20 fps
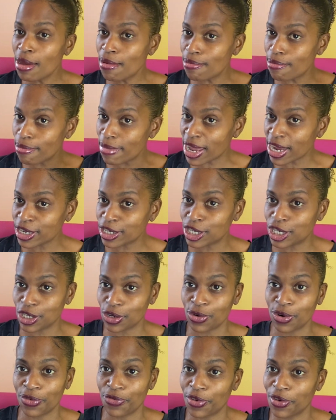make
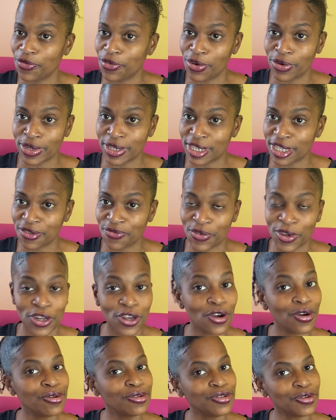sure if you're viewing this
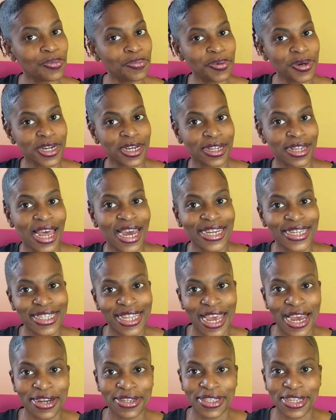video, you put a like
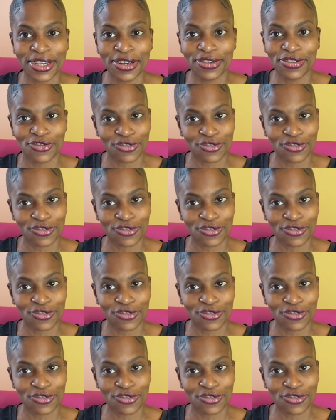down there,